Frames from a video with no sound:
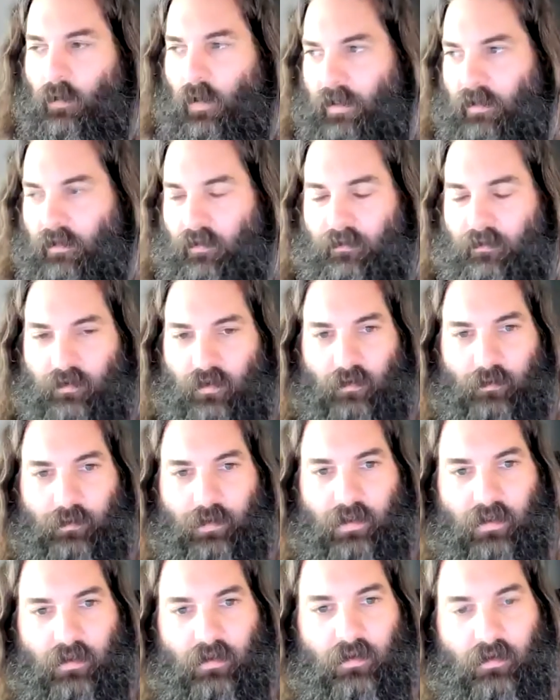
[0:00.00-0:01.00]
quite off
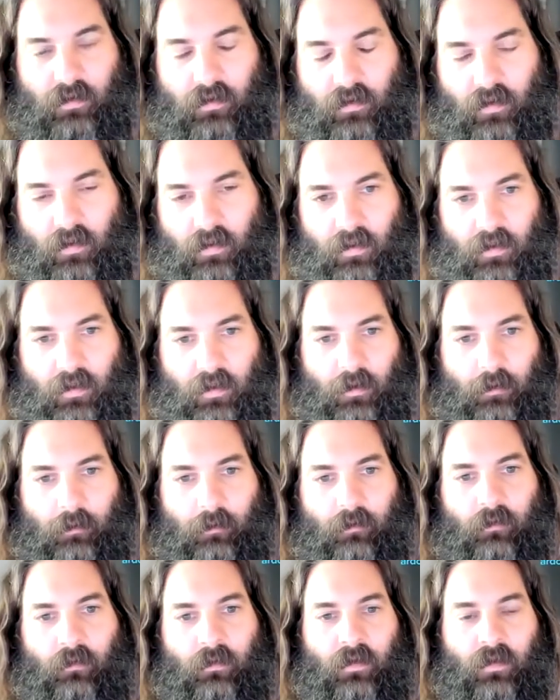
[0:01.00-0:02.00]
topic,
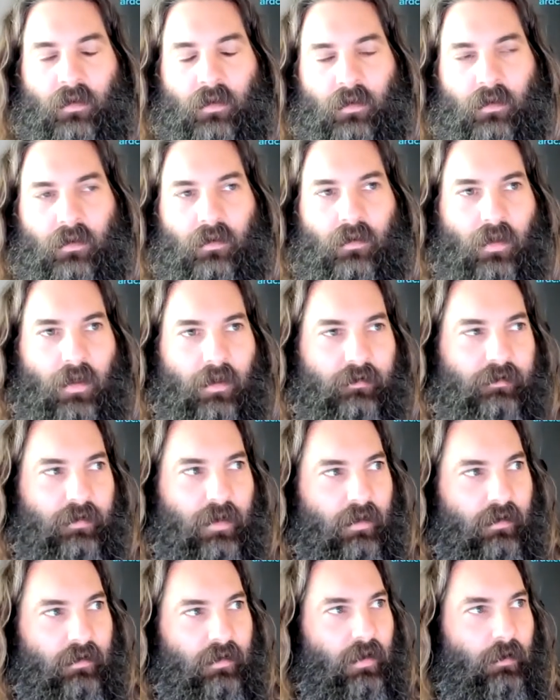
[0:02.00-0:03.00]
I
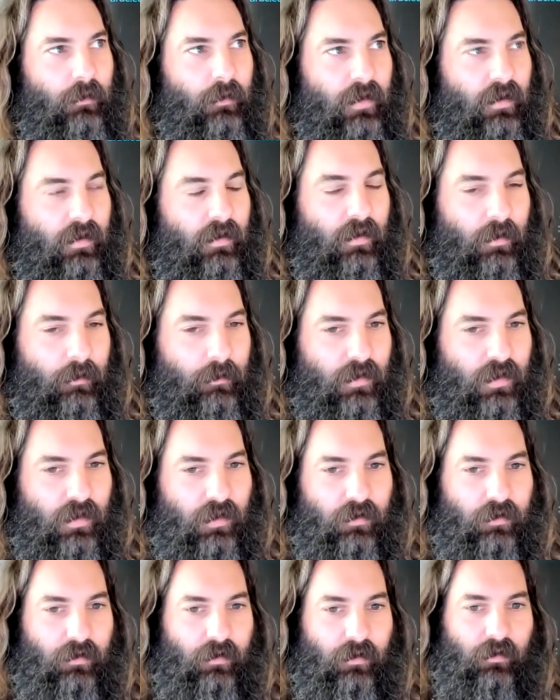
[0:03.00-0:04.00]
found that when it comes
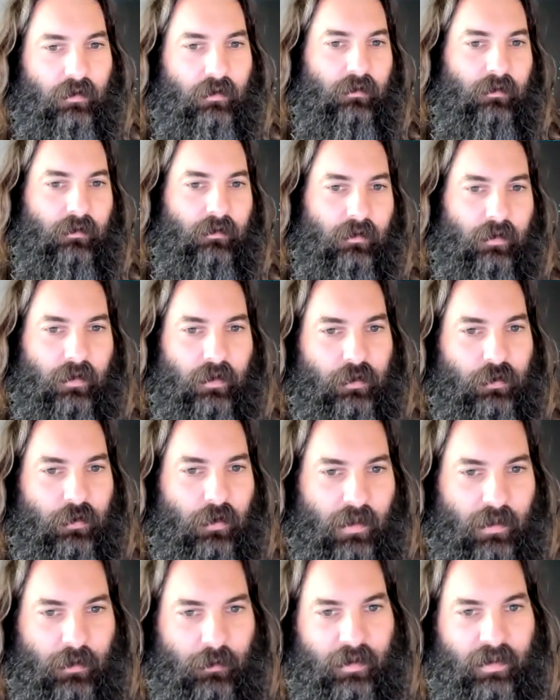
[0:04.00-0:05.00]
to,
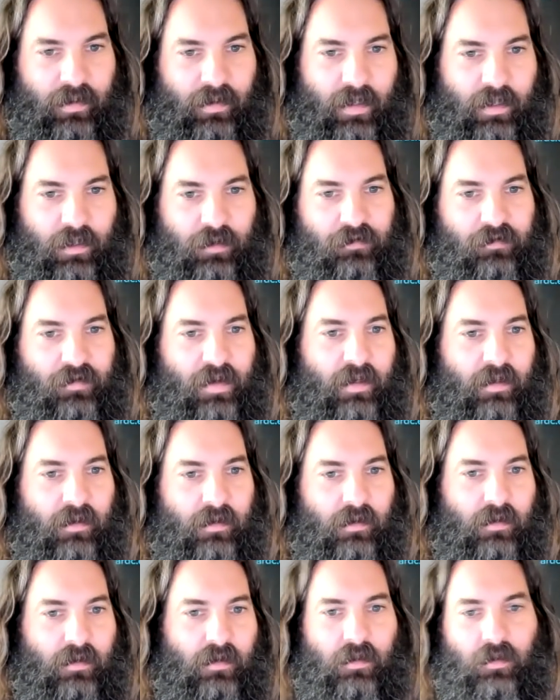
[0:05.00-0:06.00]
trying to engage
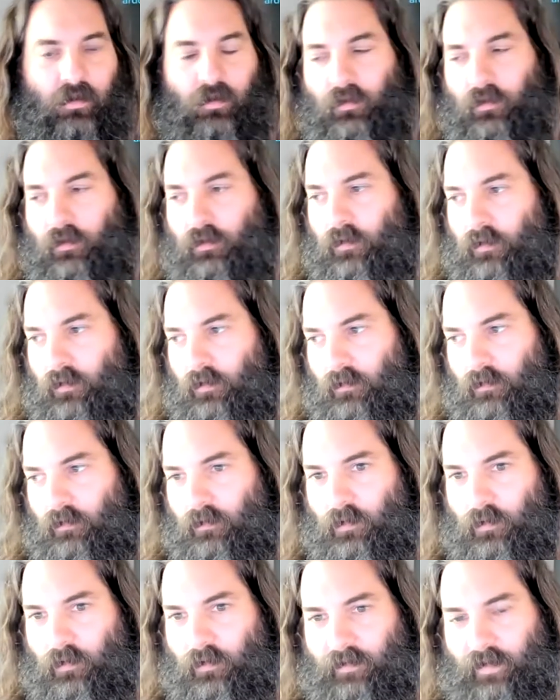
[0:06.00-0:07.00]
vendors to
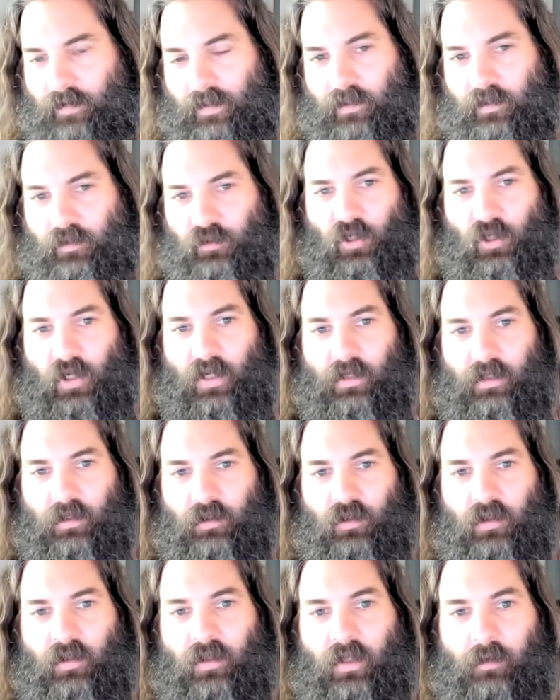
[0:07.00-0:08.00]
affect
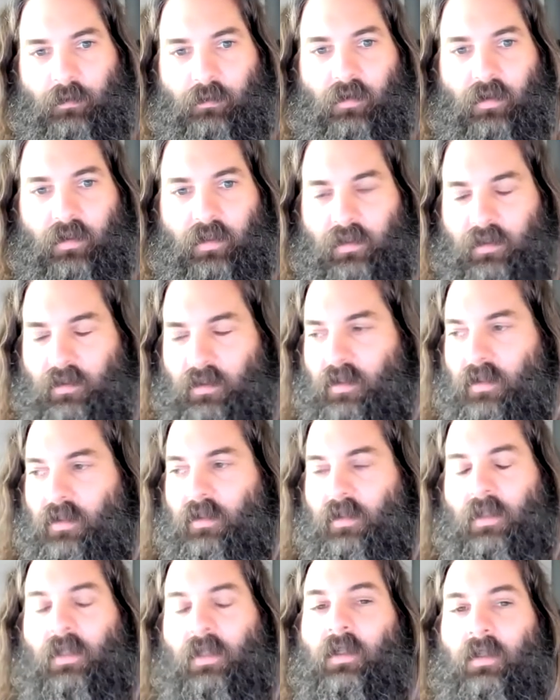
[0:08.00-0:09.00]
change in their
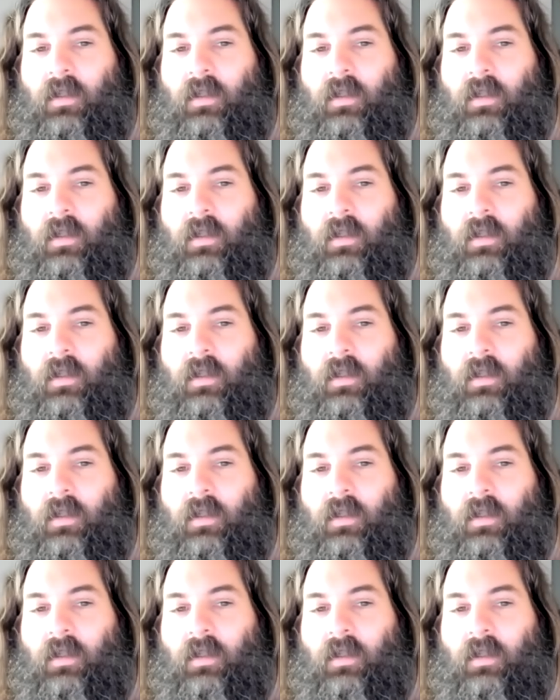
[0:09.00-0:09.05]
products,